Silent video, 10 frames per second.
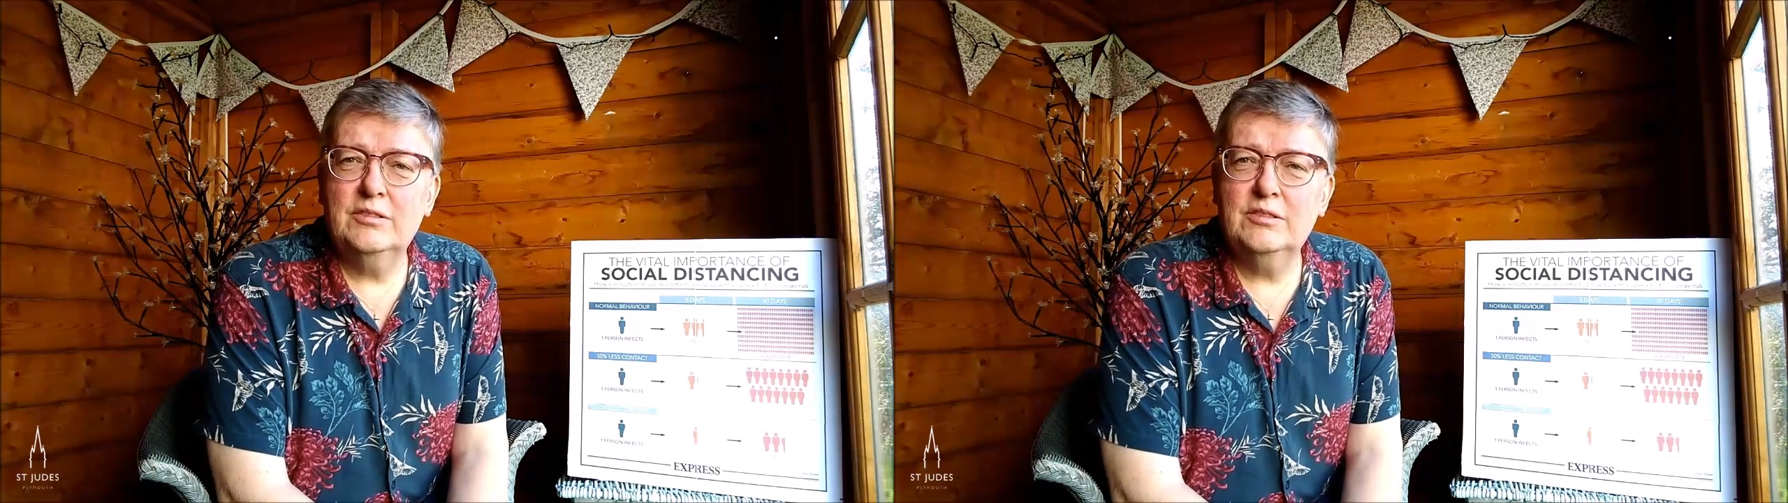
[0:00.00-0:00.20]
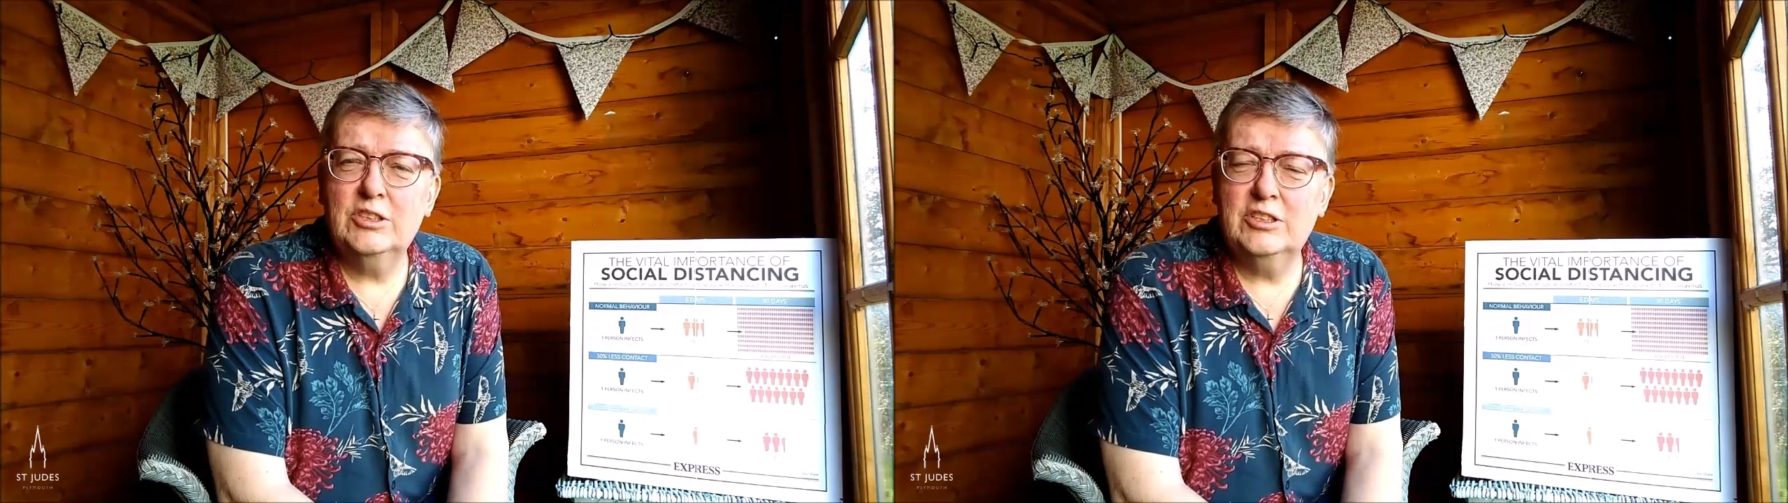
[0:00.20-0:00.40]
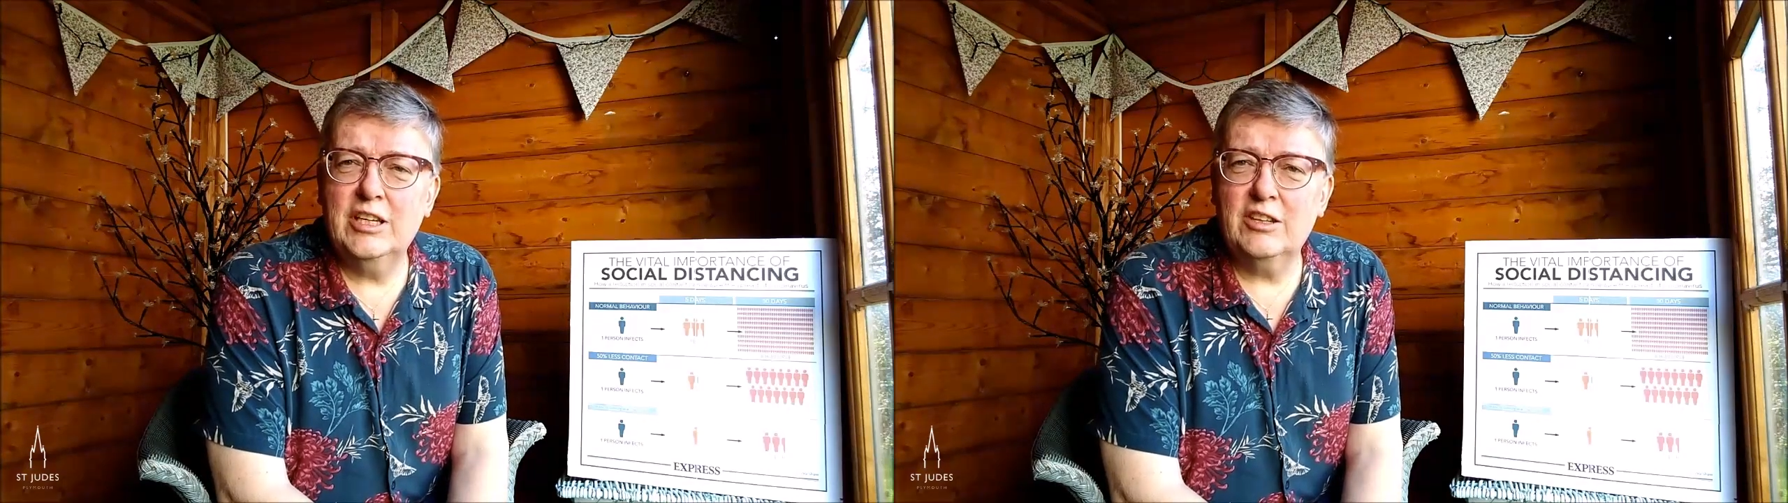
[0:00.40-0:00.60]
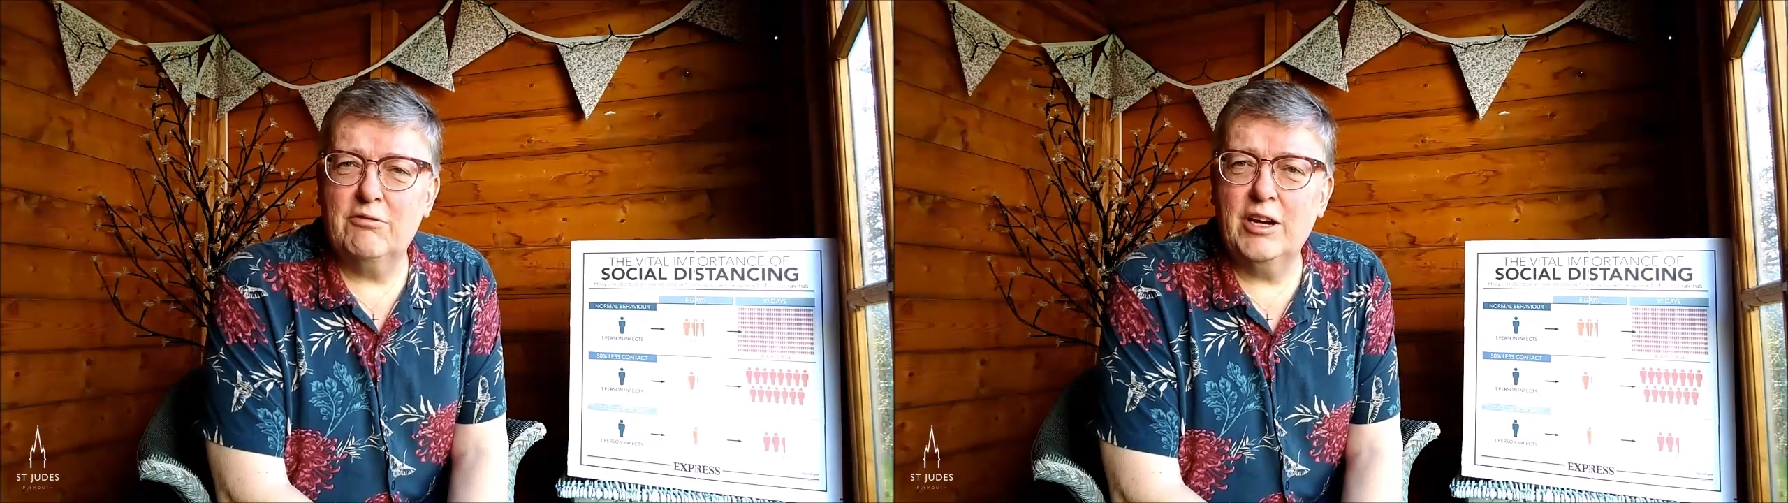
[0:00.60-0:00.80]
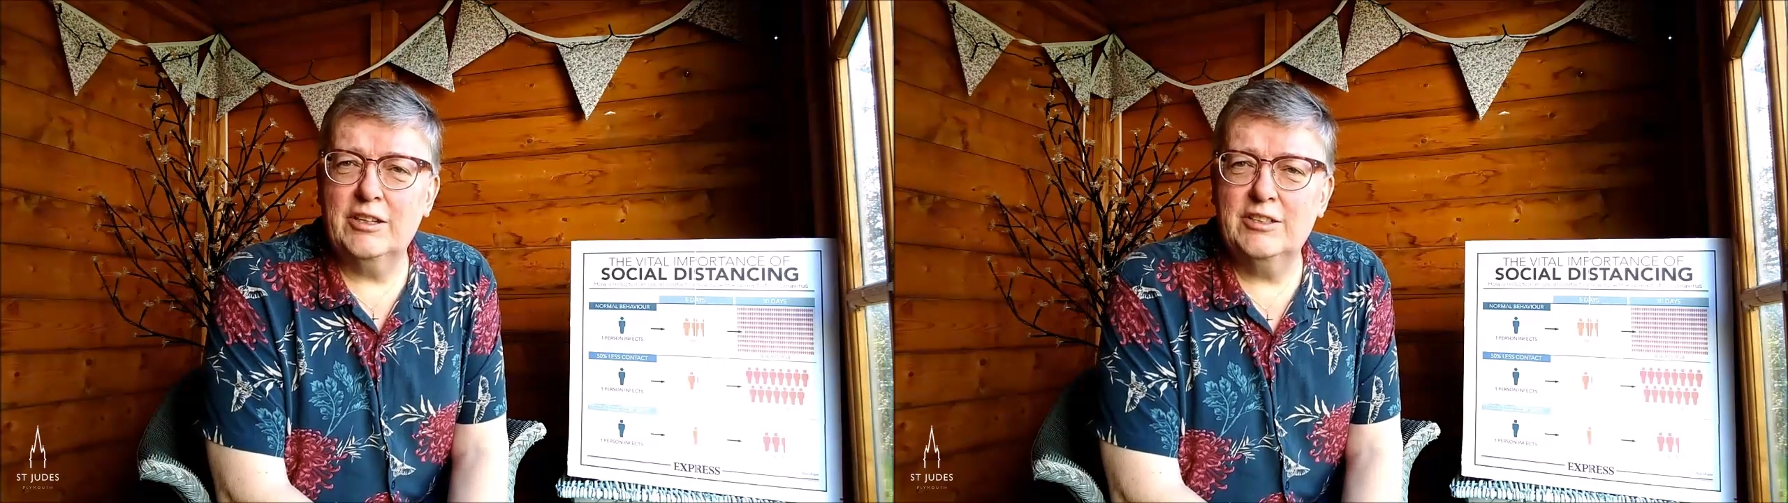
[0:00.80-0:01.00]
to take the
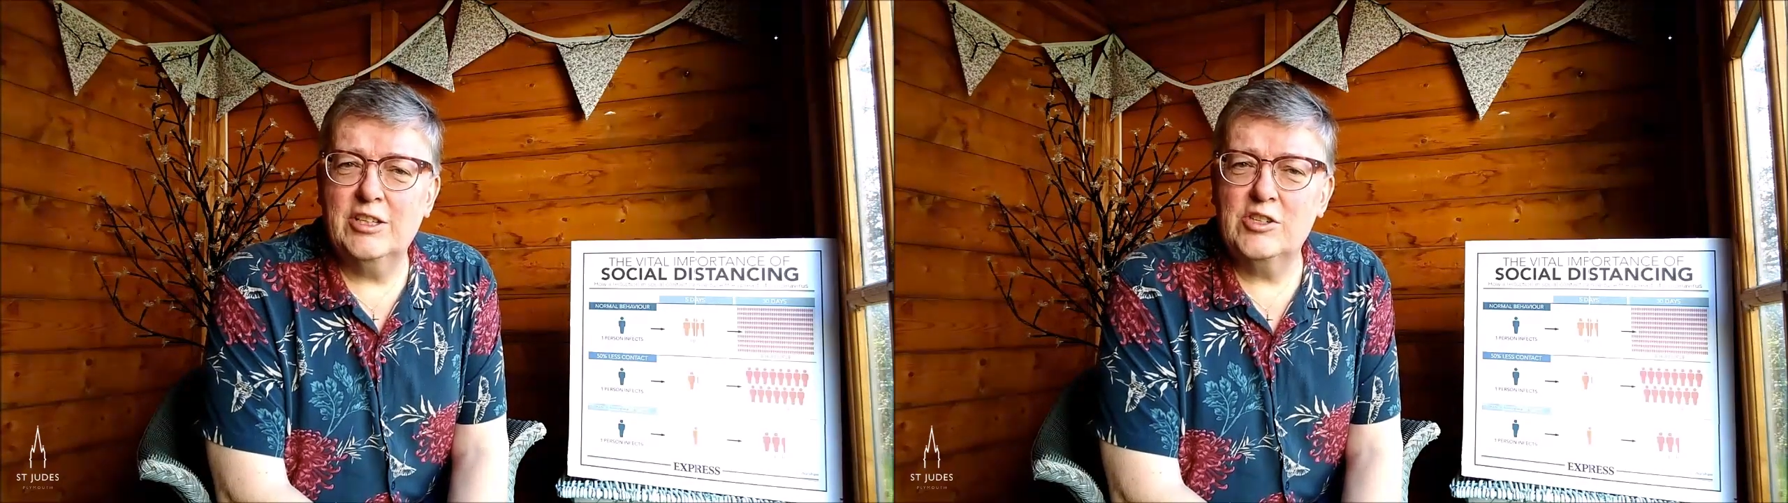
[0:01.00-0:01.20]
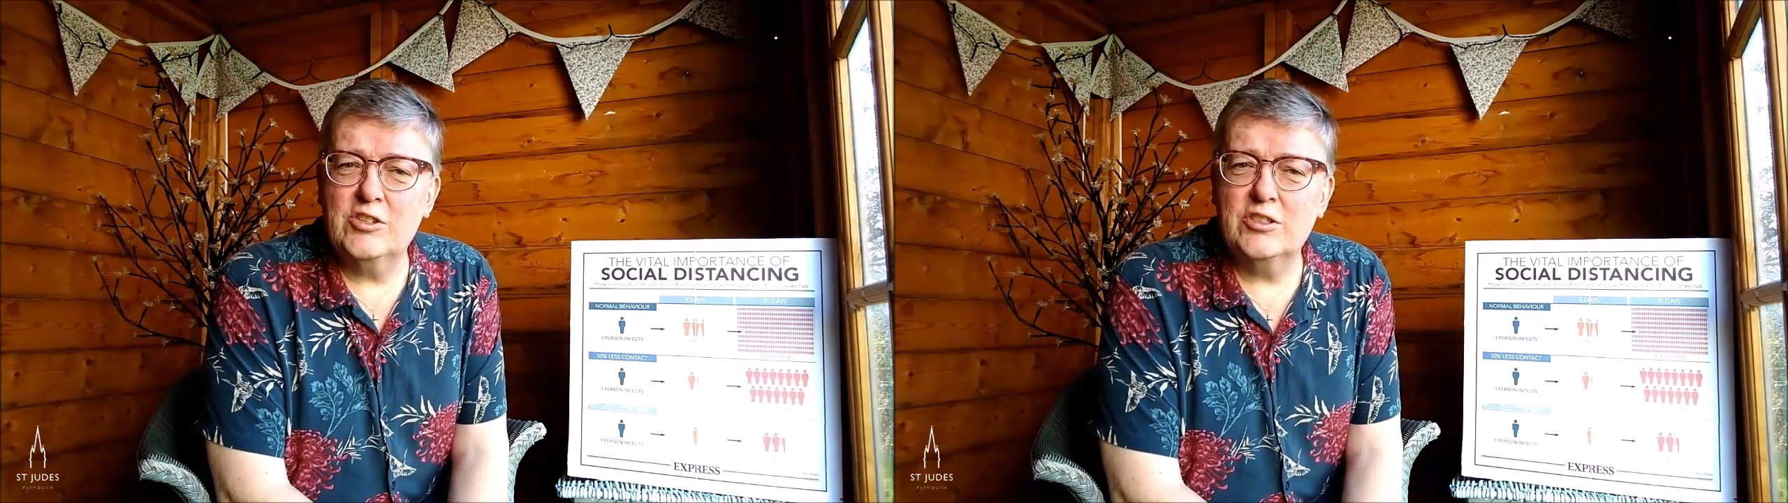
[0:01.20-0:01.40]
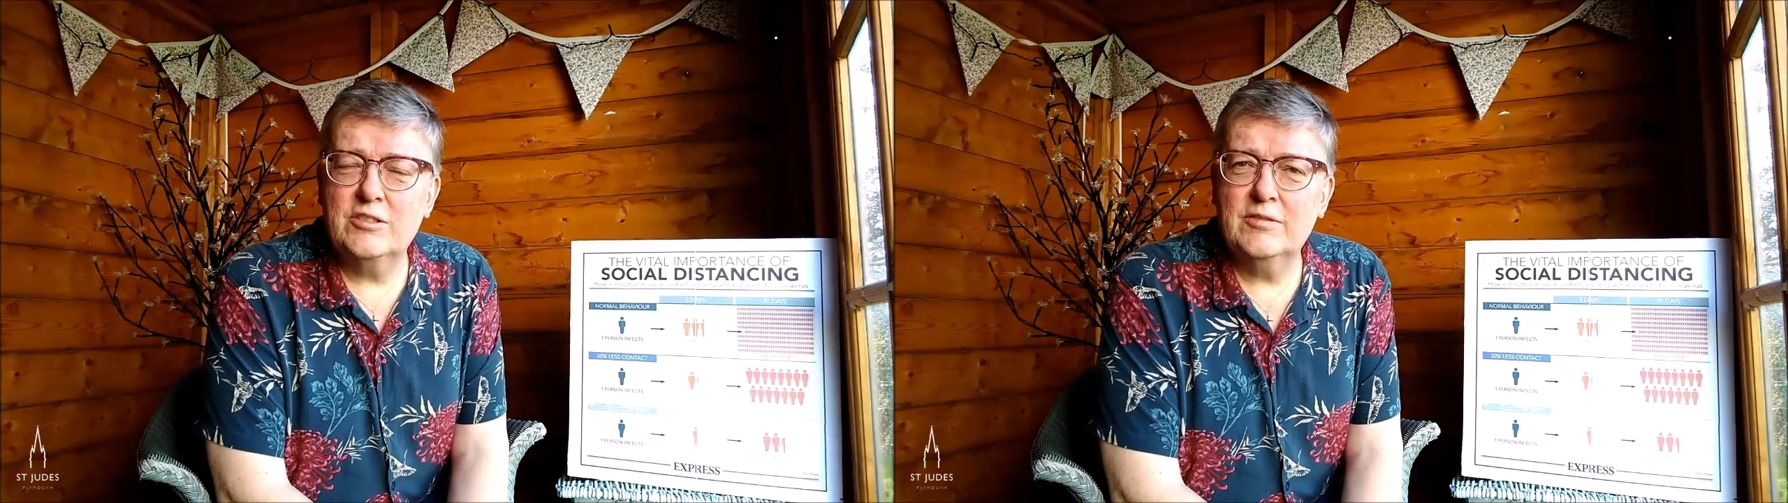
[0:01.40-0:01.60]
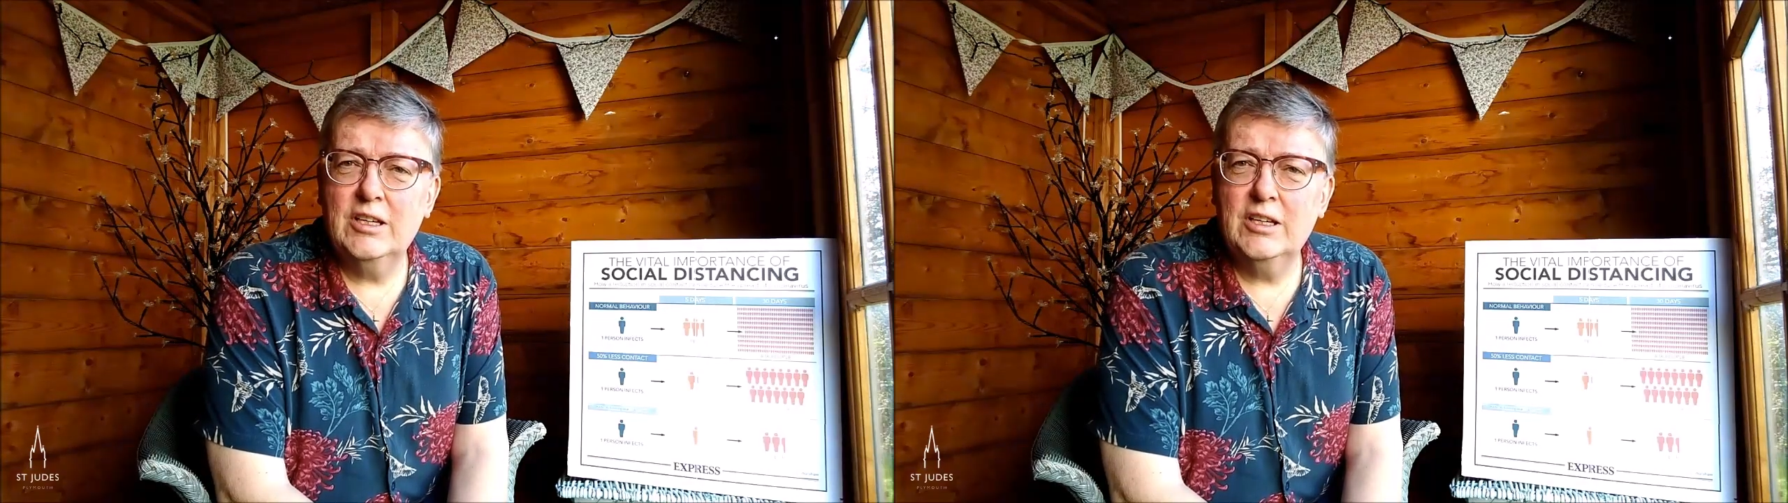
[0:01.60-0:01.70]
right decisions?